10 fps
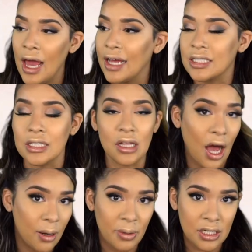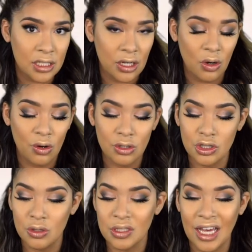It's not a big deal.
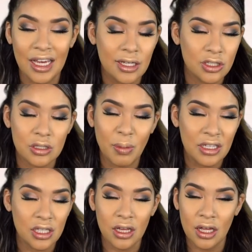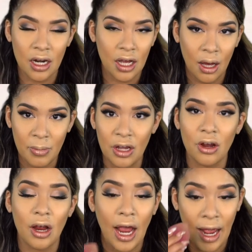She was like, he's just basically gonna come
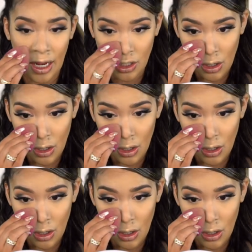here and,